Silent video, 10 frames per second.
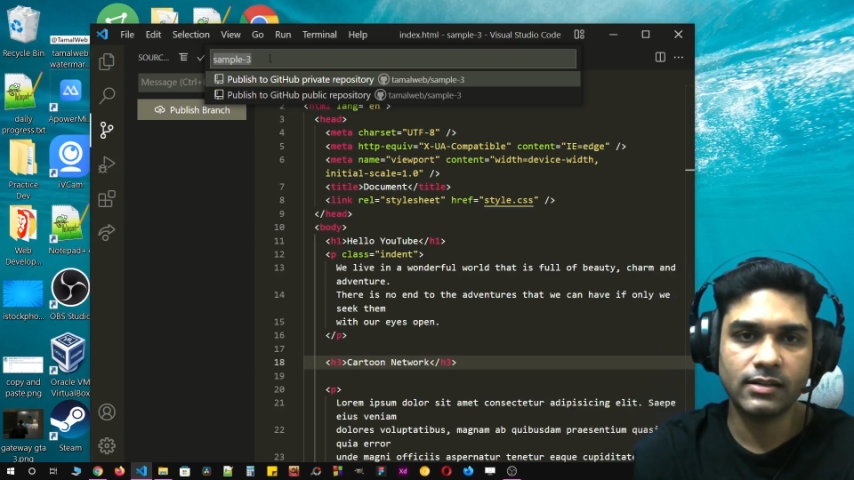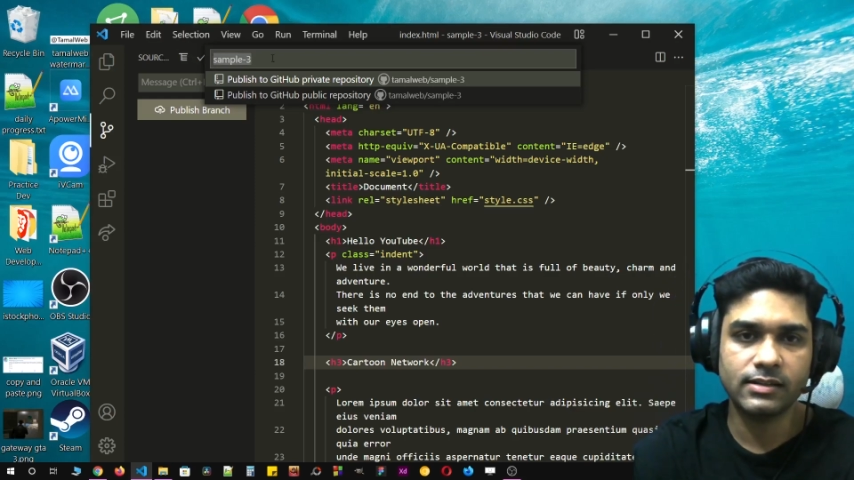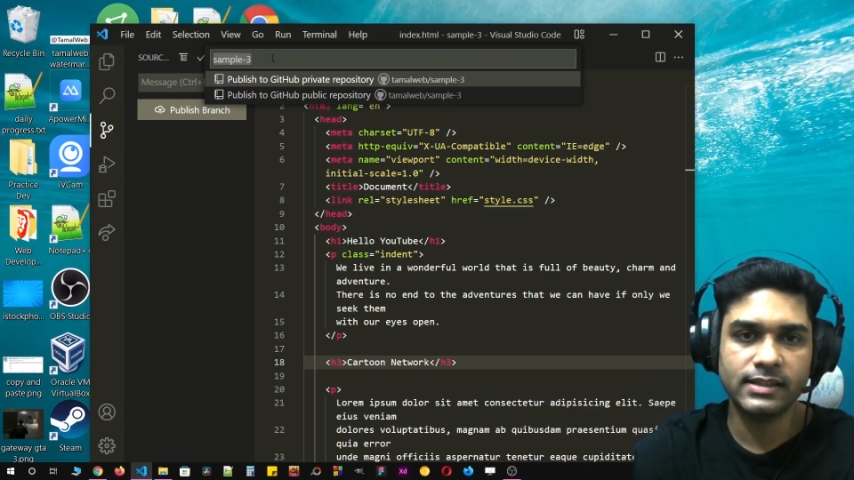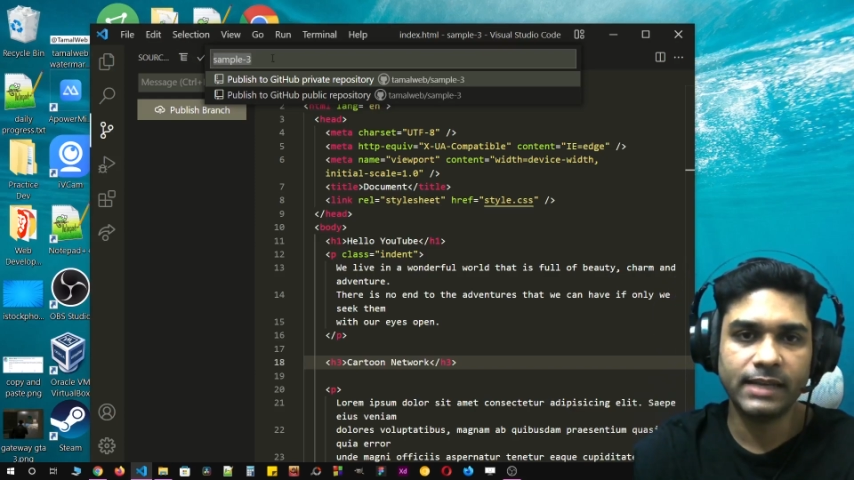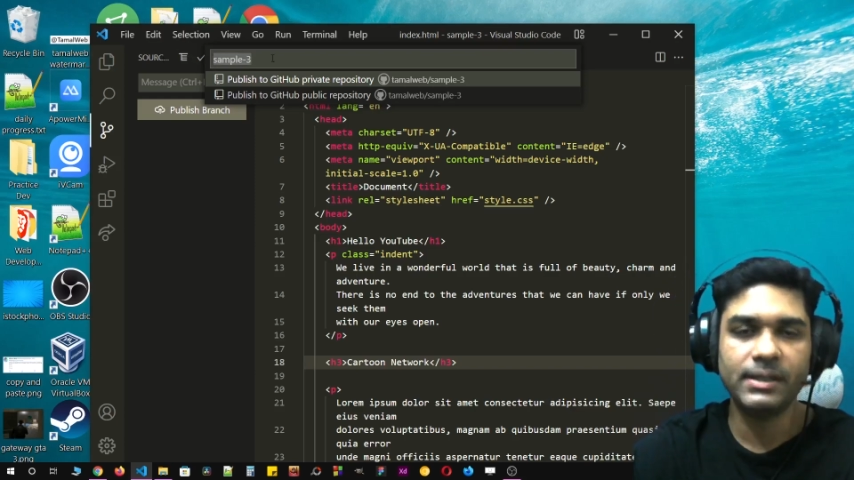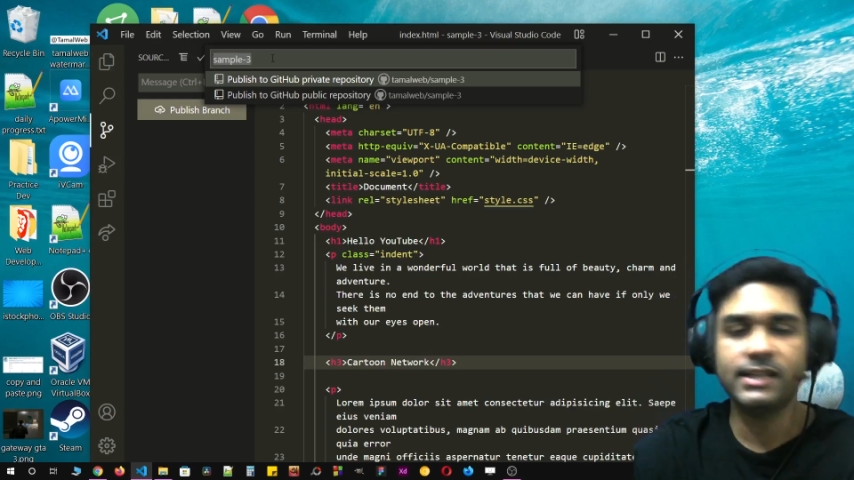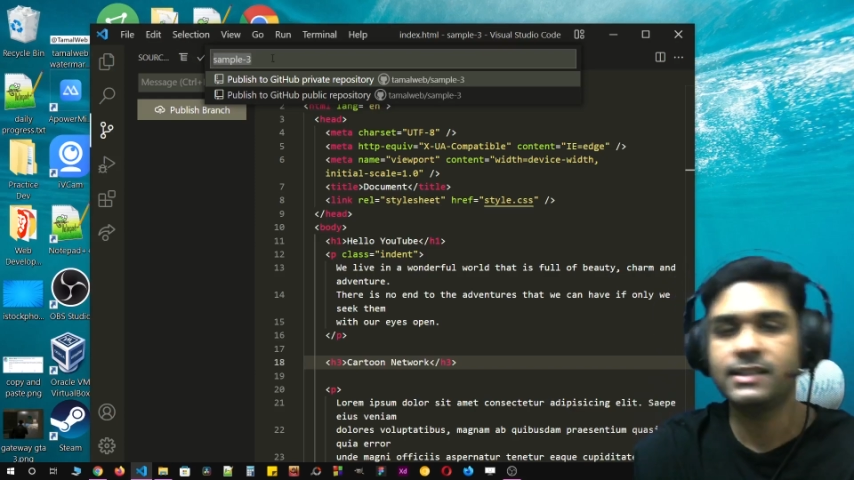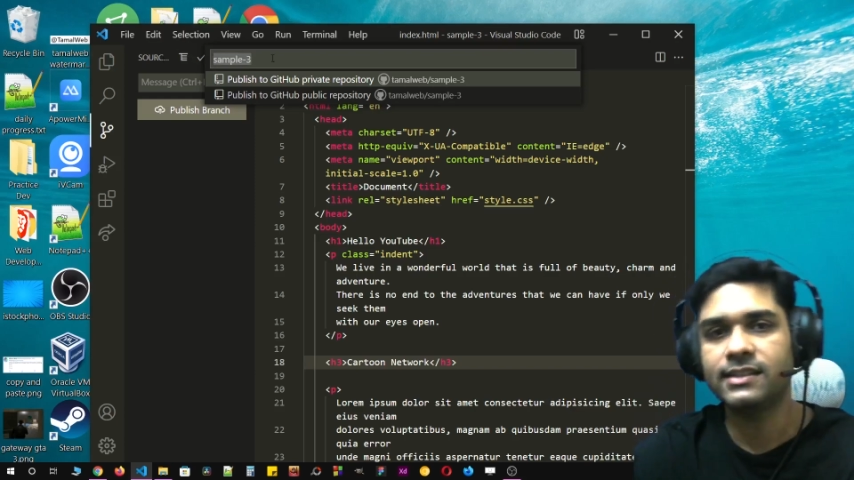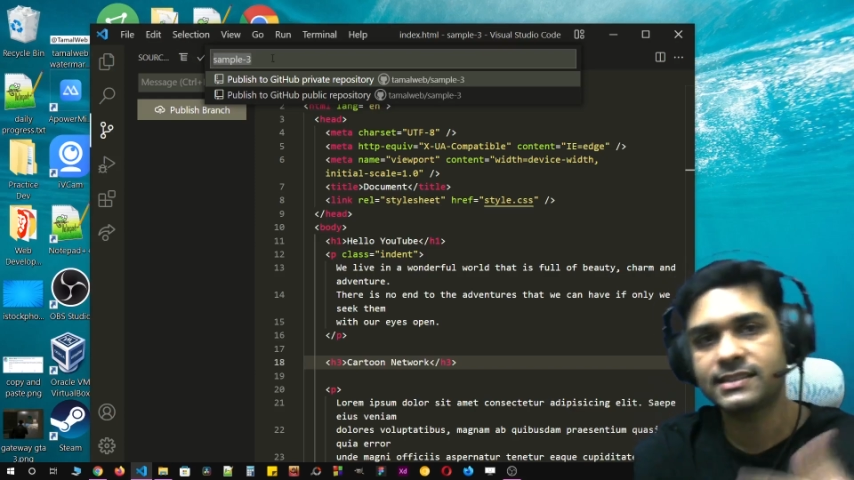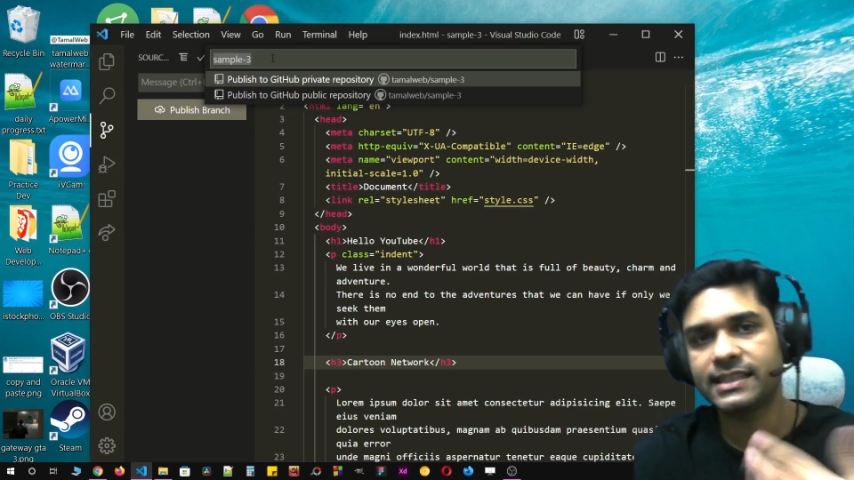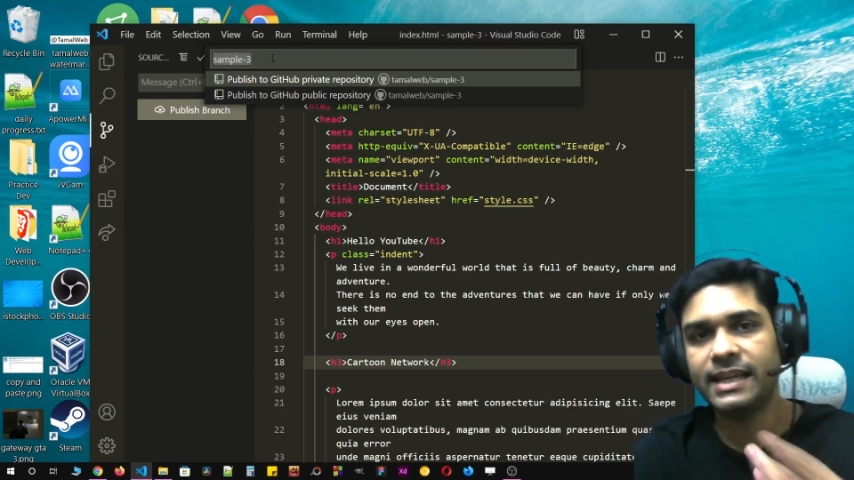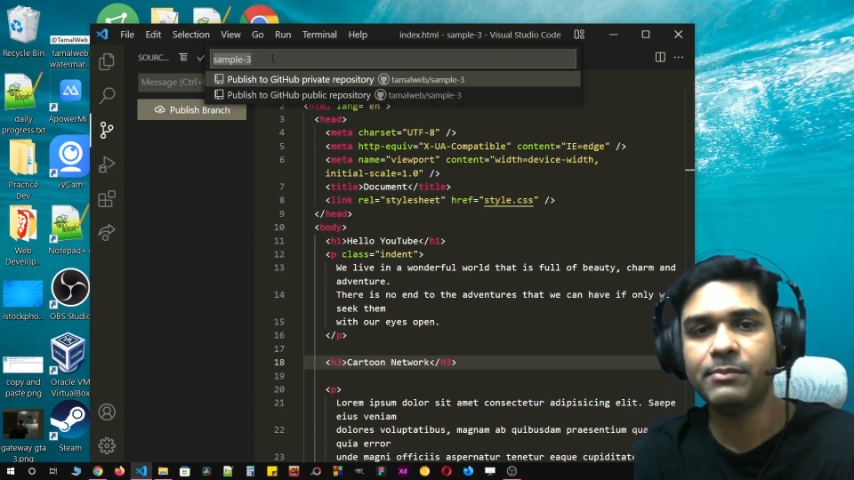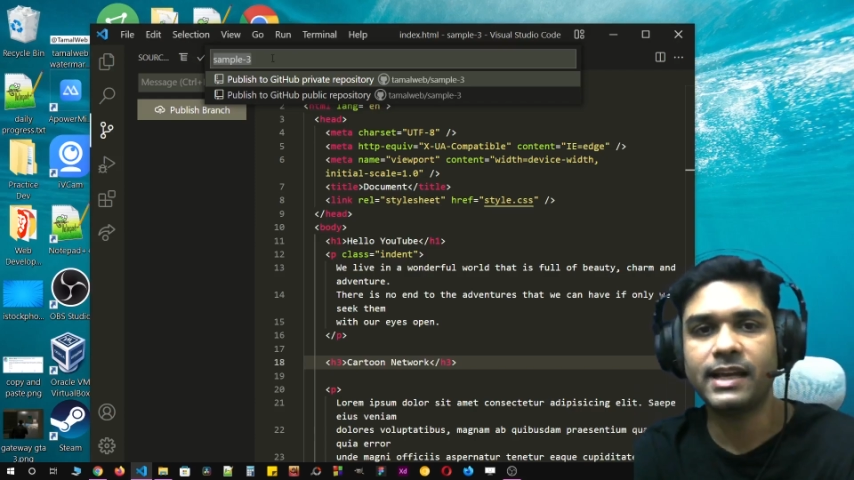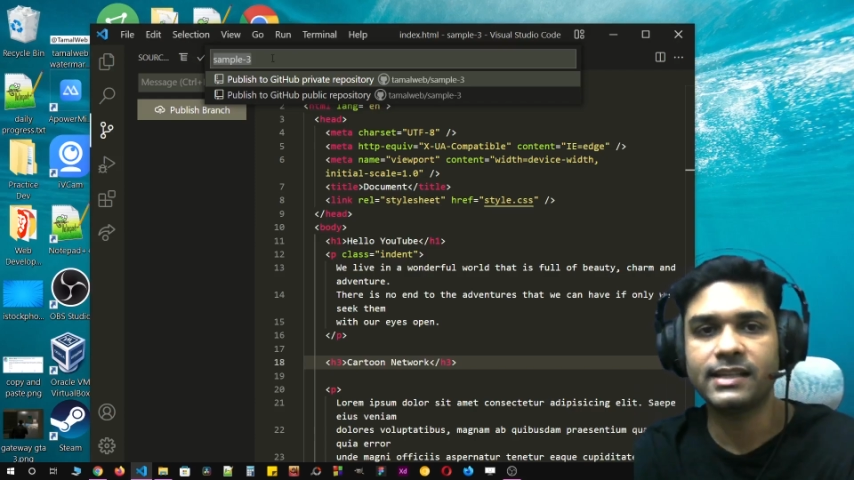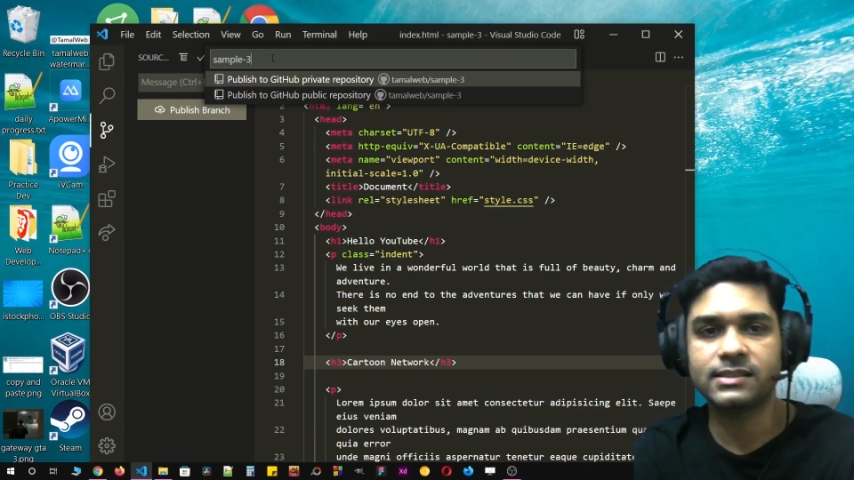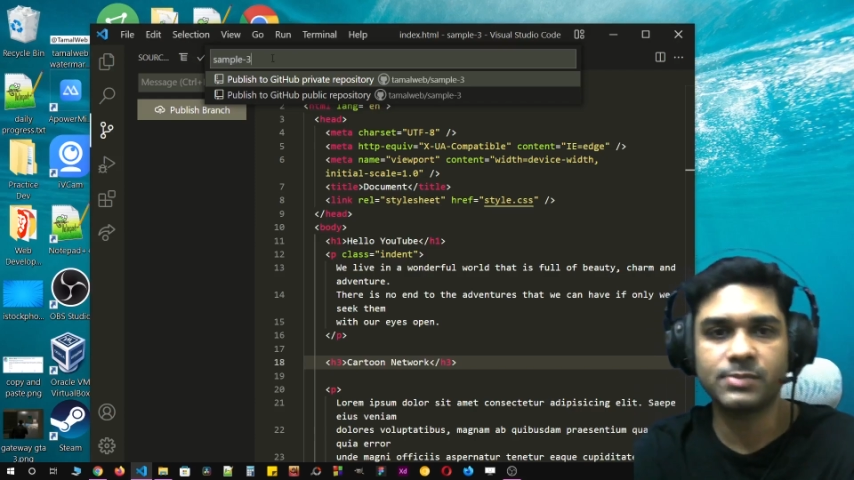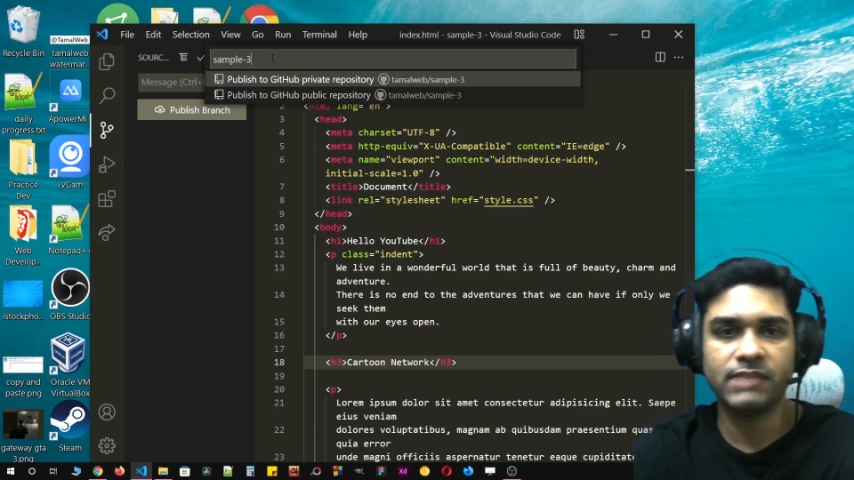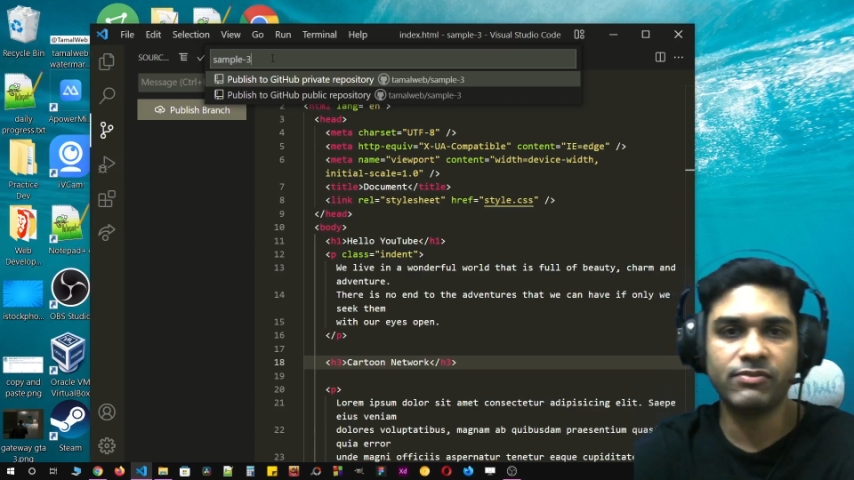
name it the same as my